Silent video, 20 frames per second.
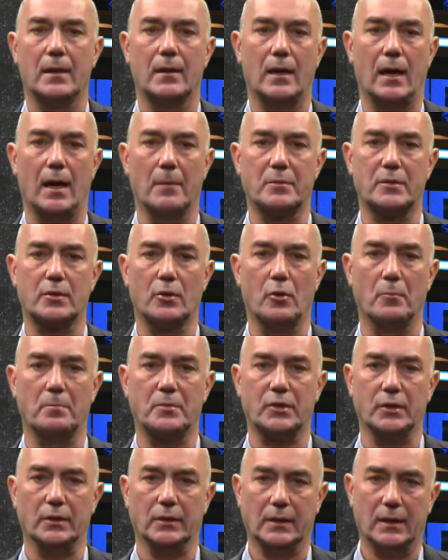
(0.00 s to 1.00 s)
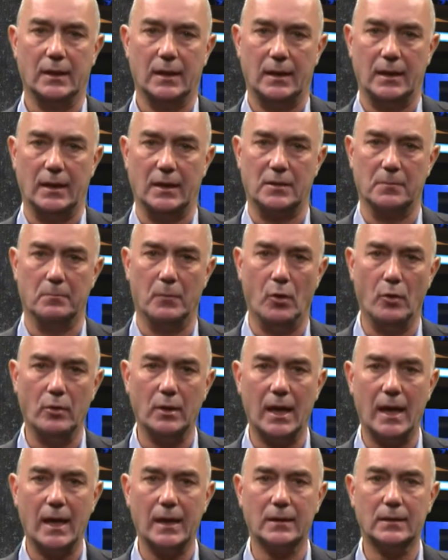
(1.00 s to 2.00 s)
absorption is more
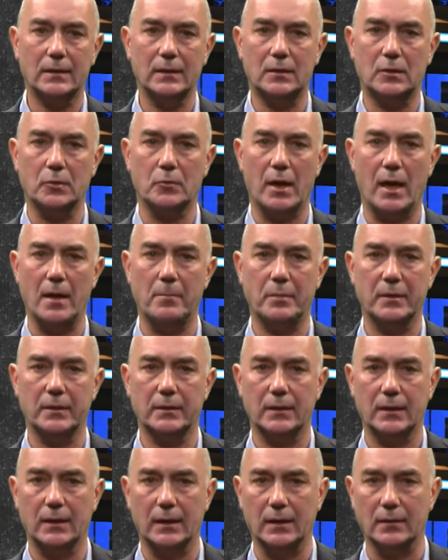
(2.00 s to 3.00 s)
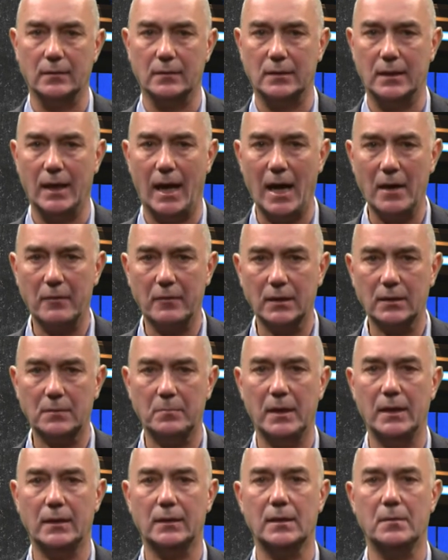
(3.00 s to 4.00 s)
likely to happen in direct
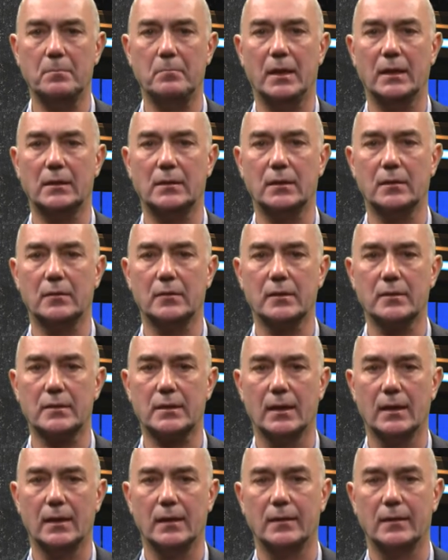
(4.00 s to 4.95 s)
bandgap materials